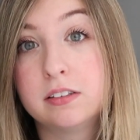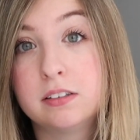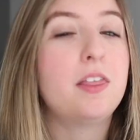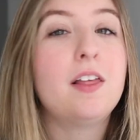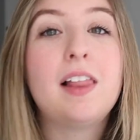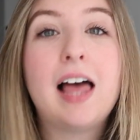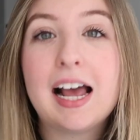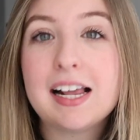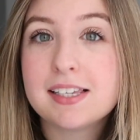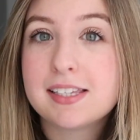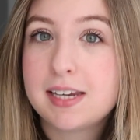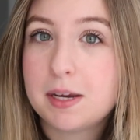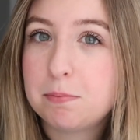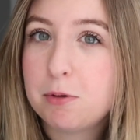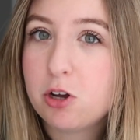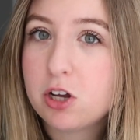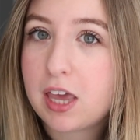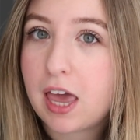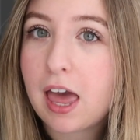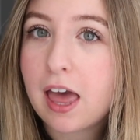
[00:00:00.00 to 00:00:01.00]
The last tip
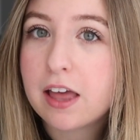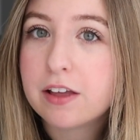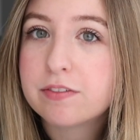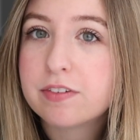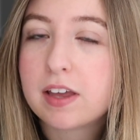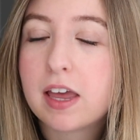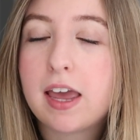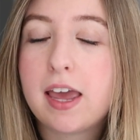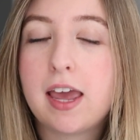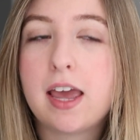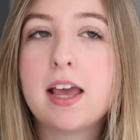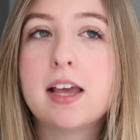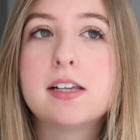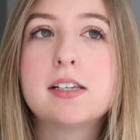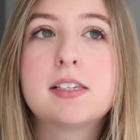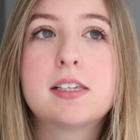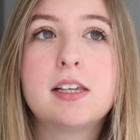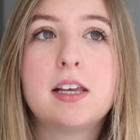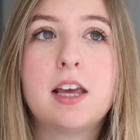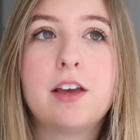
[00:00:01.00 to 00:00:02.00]
I'll give is